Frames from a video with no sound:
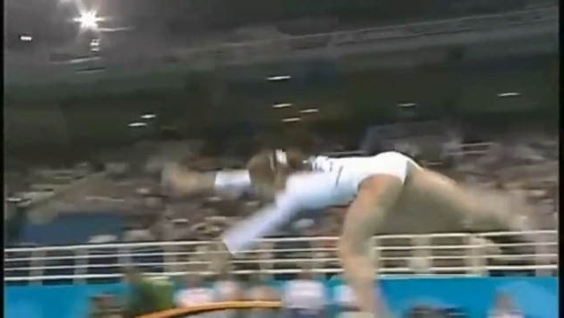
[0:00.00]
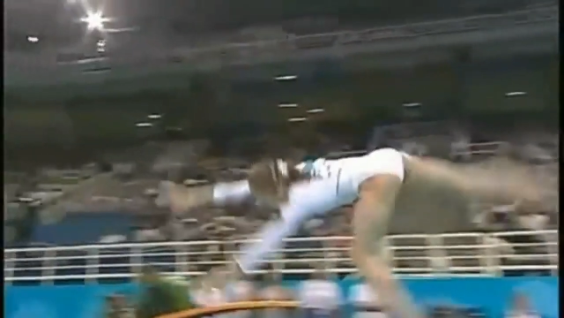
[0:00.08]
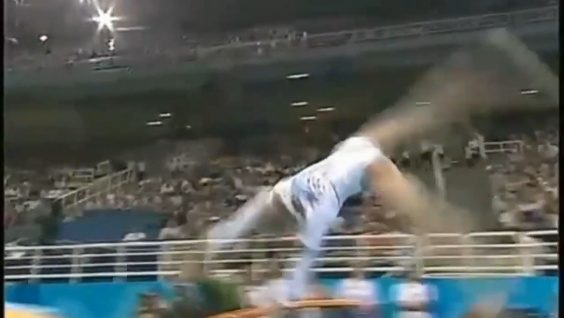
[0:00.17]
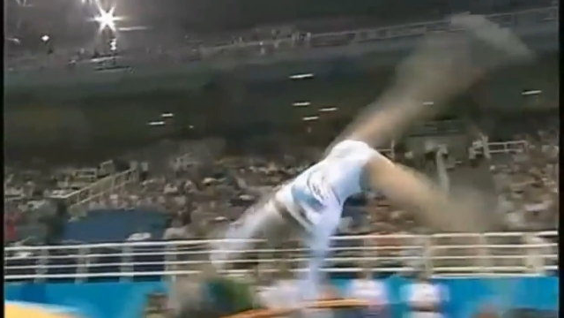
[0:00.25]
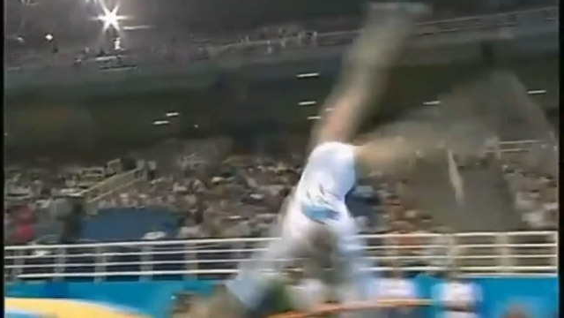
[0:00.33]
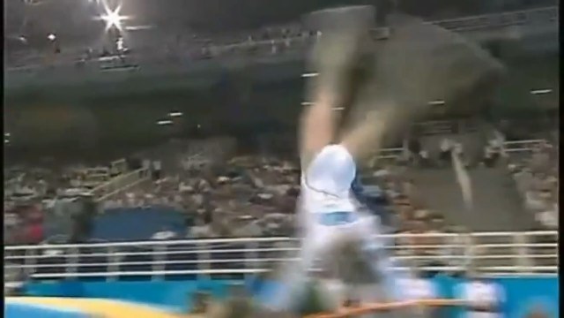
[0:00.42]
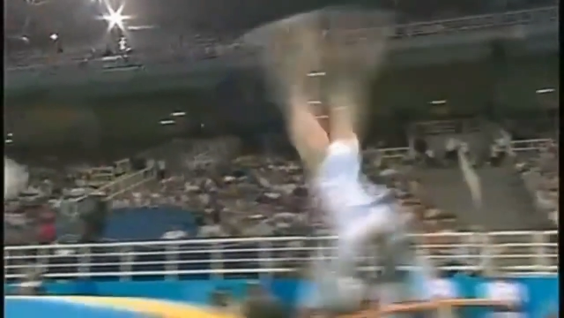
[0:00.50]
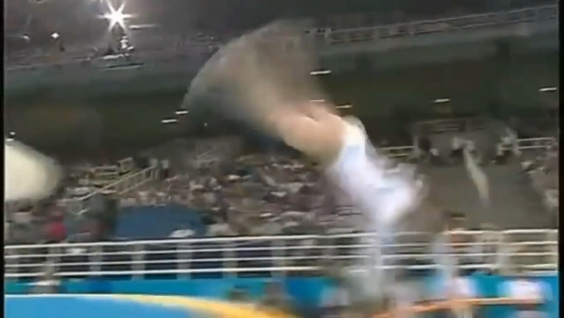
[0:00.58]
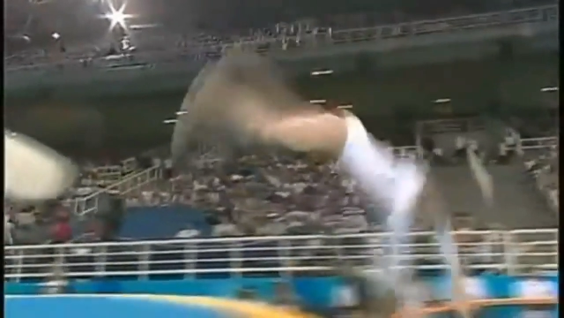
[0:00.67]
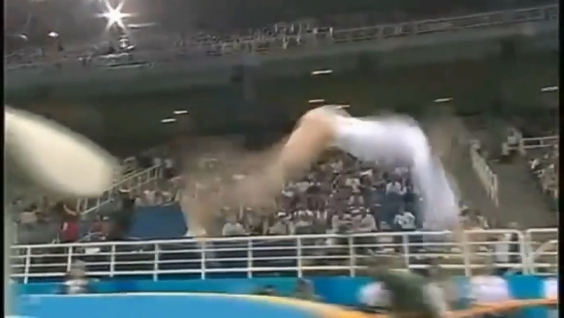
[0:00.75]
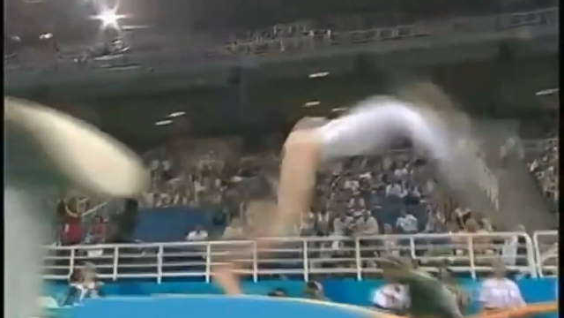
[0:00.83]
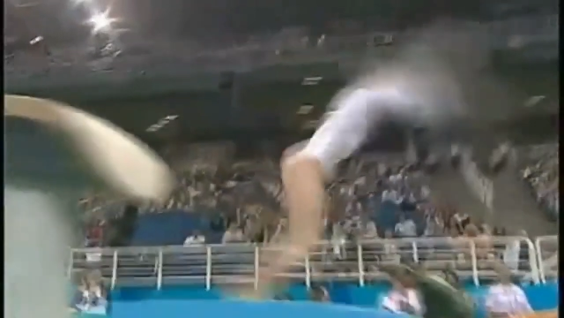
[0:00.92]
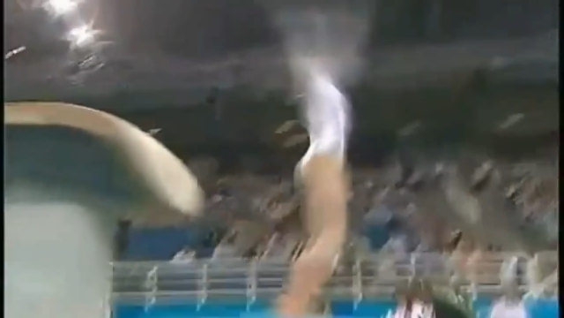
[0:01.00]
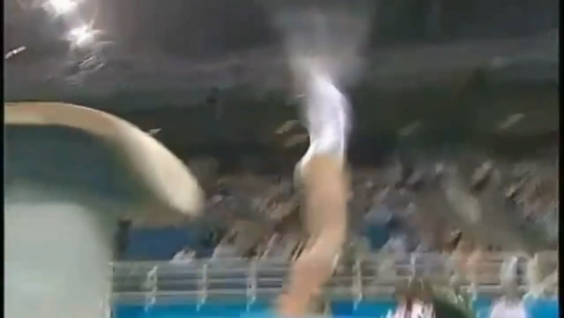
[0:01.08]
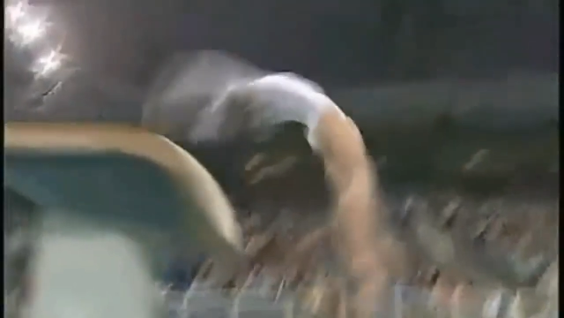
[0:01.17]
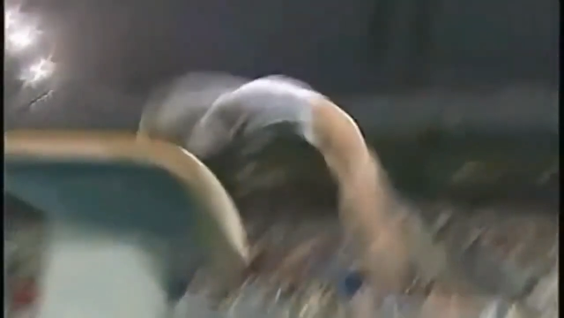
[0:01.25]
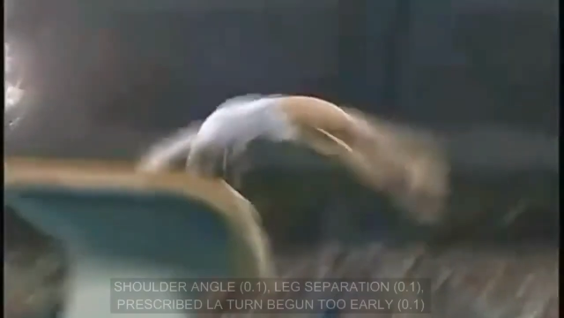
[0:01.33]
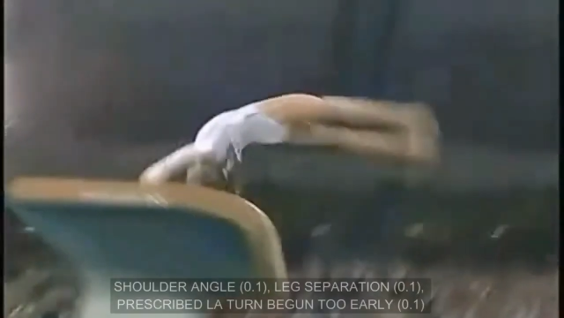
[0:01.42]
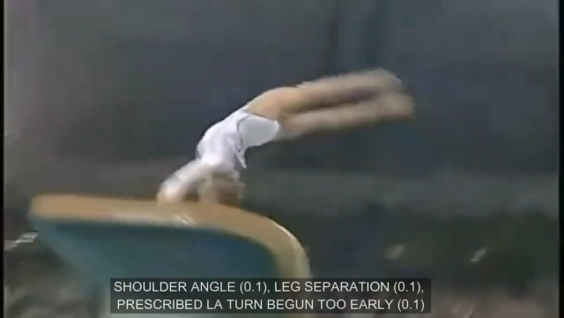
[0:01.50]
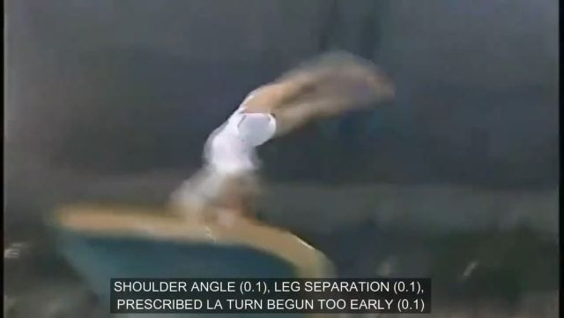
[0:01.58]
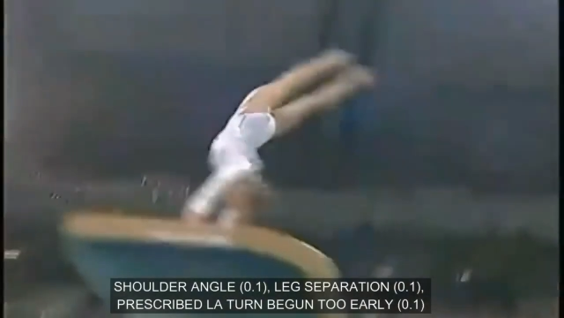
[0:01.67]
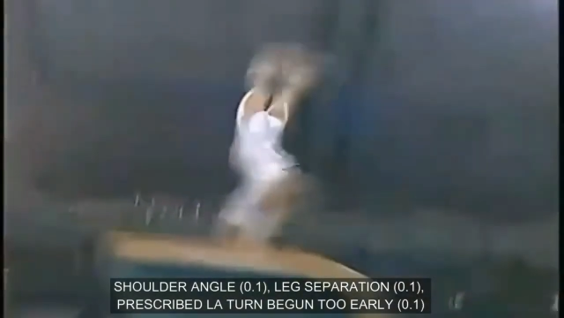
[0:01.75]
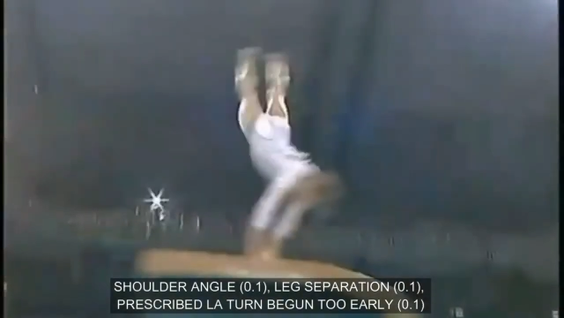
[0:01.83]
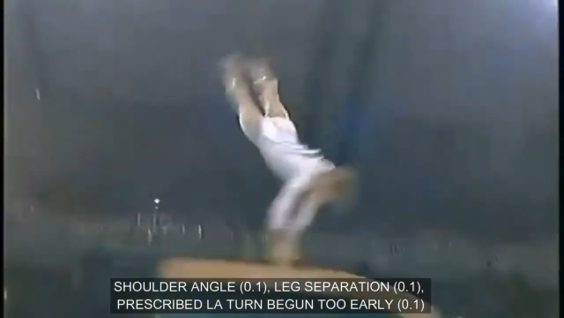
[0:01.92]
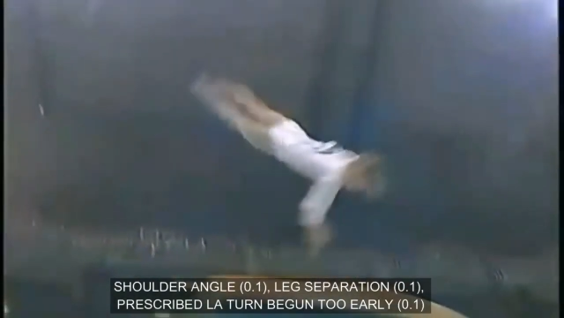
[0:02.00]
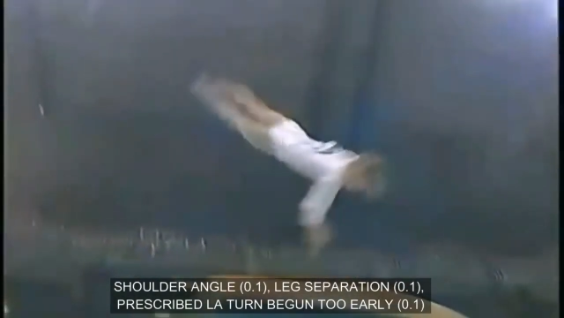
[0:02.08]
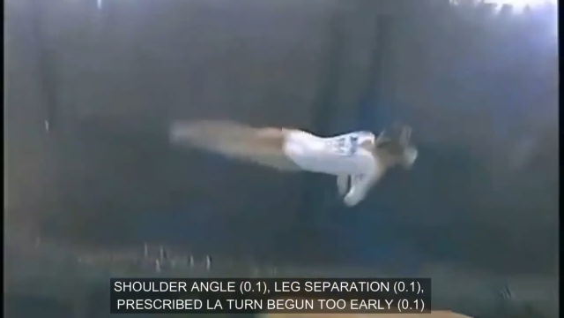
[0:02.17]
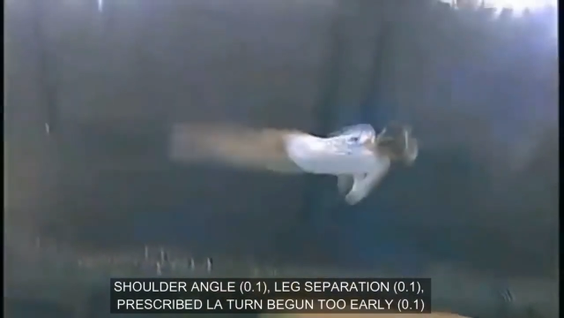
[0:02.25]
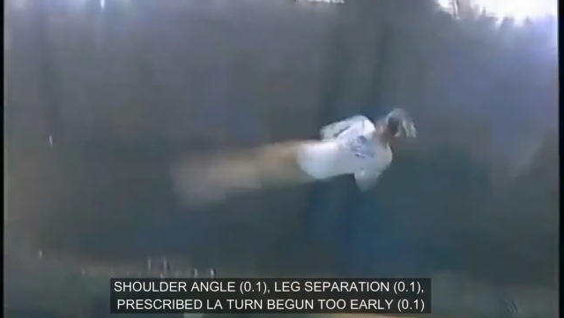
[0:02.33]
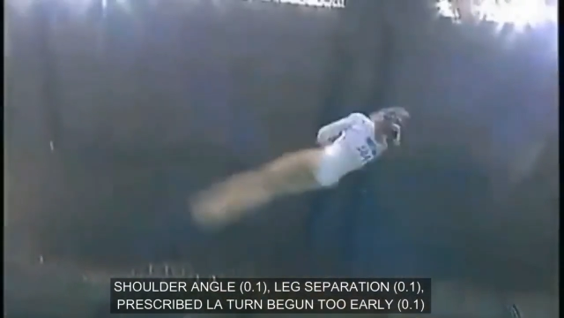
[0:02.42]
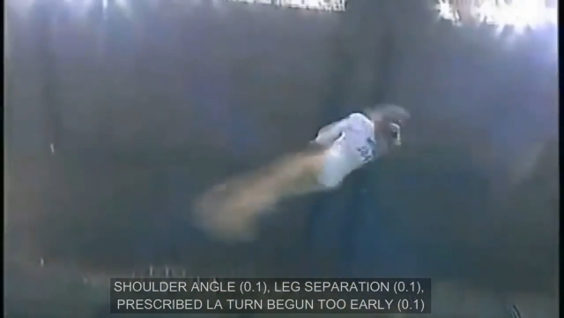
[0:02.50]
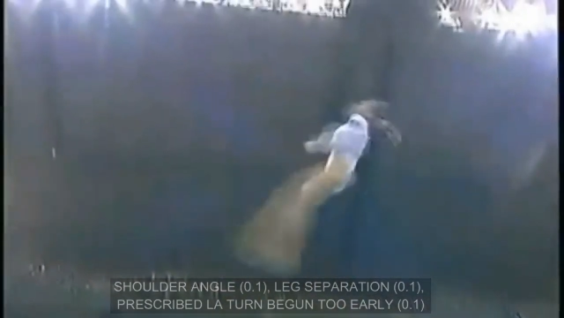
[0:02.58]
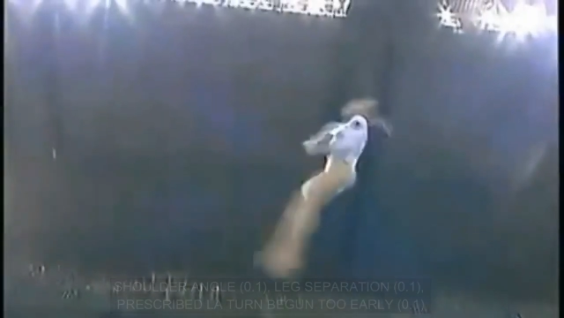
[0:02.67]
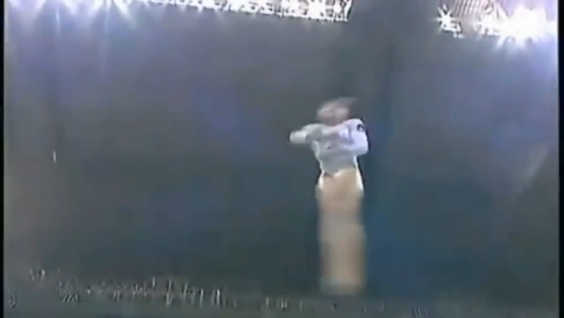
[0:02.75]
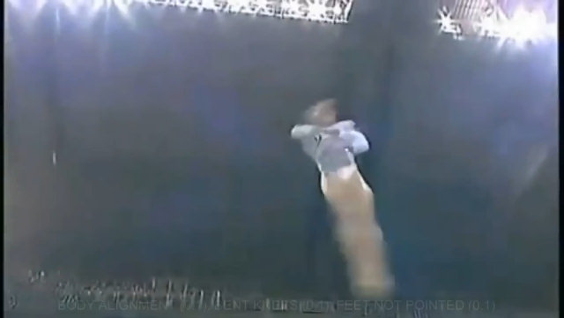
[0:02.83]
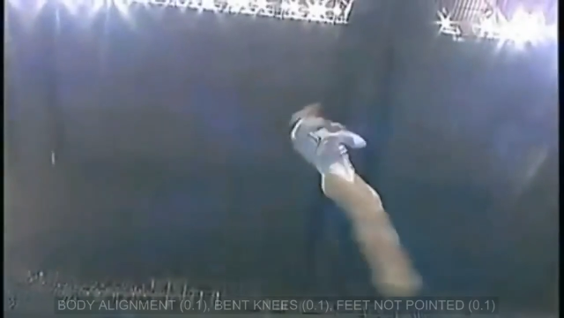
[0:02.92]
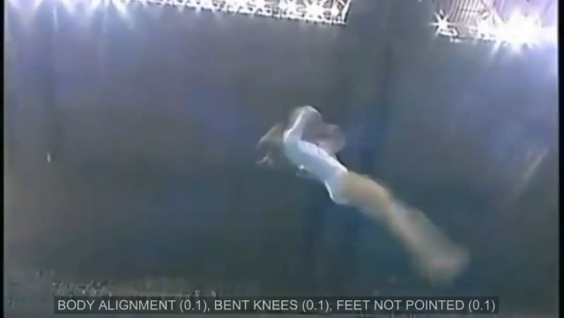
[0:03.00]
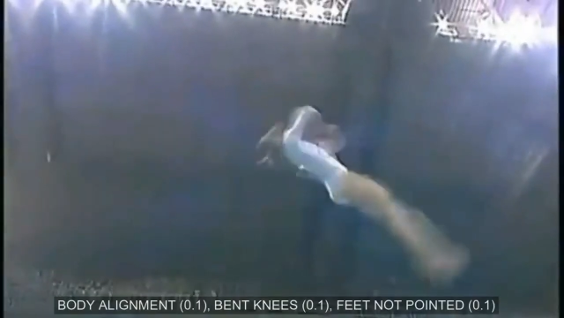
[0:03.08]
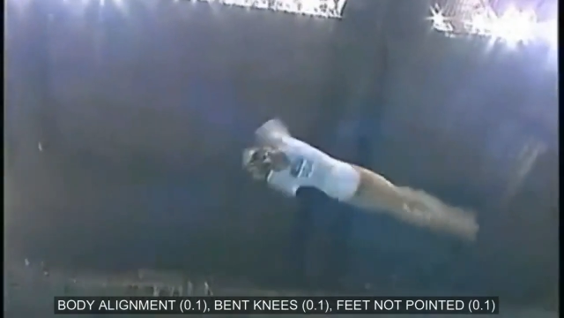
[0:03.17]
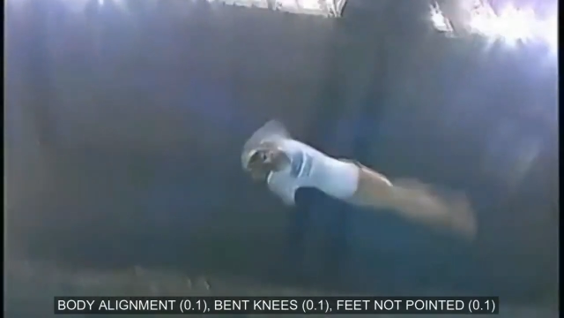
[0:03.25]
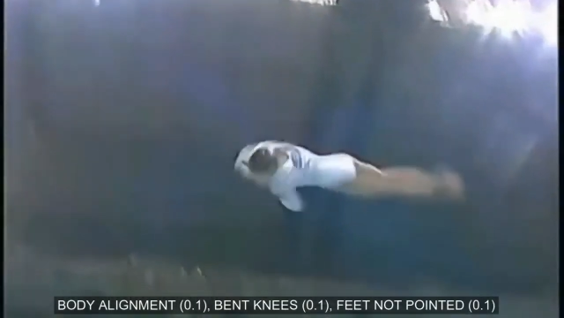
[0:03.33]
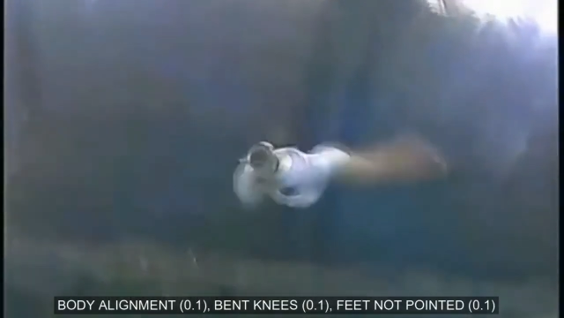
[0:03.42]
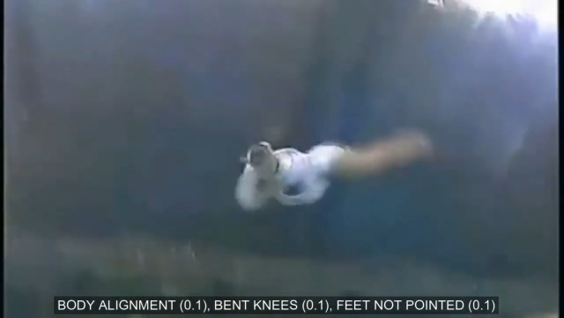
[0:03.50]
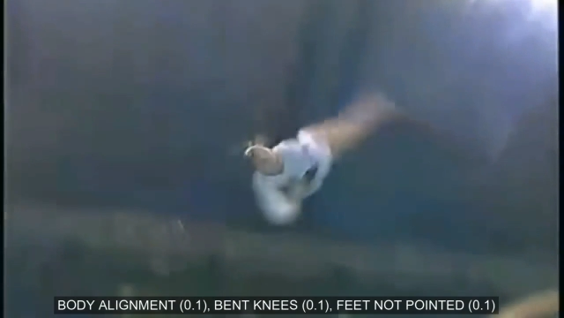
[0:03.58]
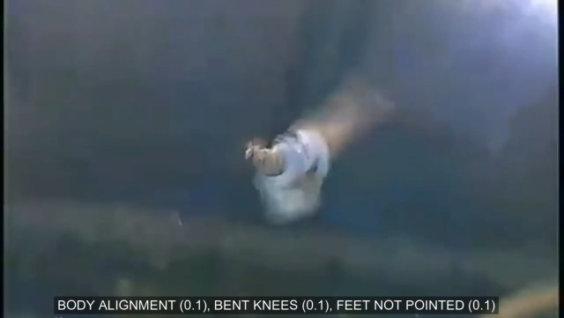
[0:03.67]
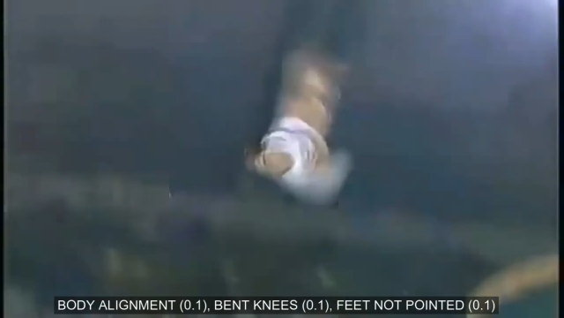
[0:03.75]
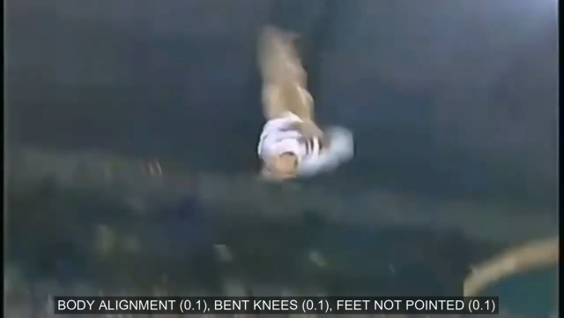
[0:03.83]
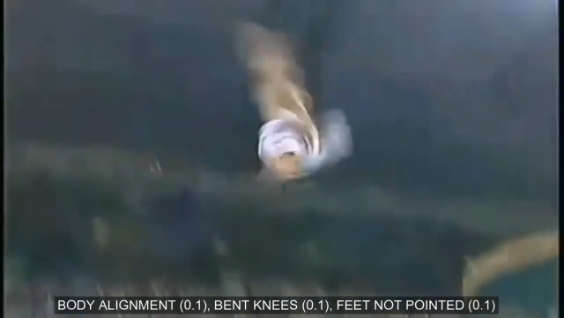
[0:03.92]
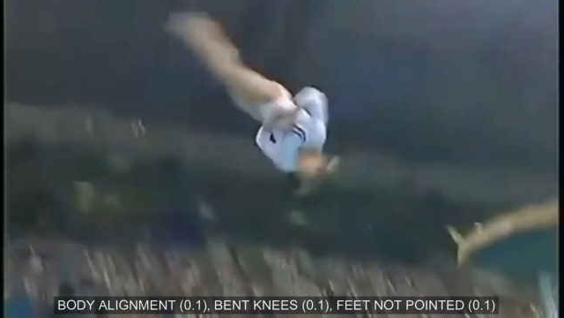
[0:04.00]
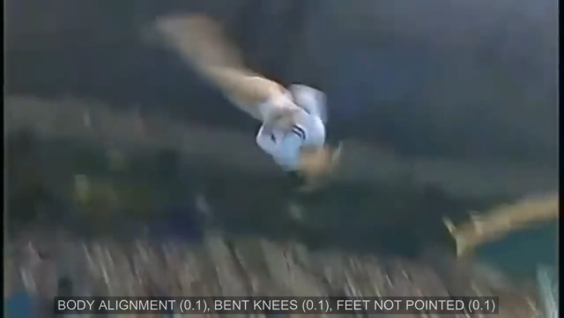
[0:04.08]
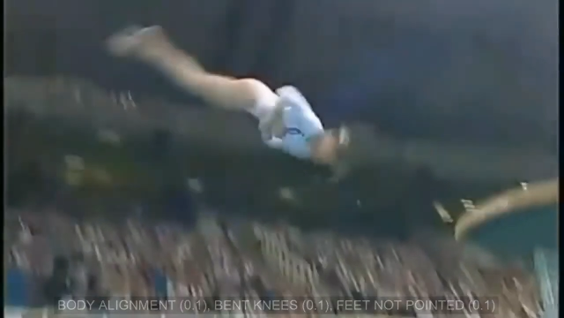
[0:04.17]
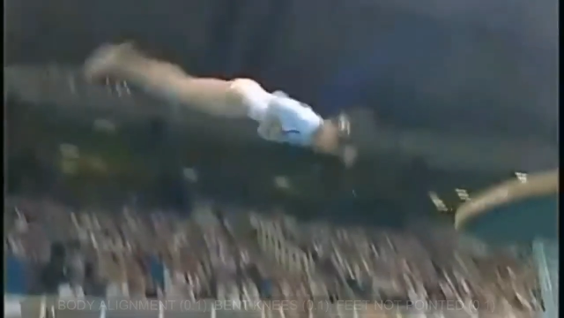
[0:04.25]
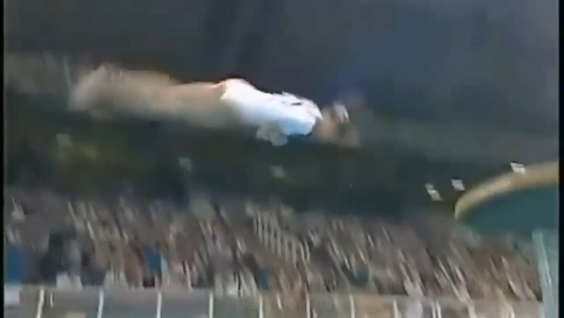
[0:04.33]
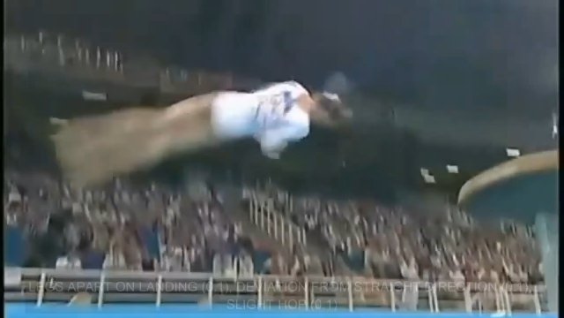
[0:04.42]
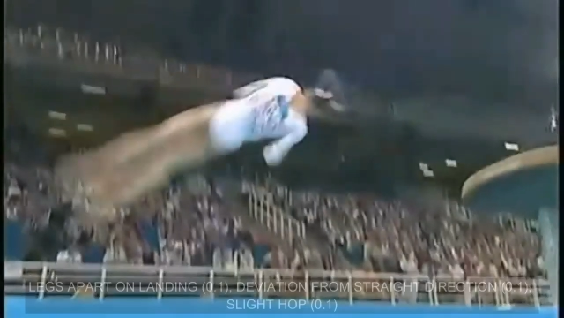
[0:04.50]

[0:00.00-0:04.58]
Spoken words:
Nobody's mouth can be seen.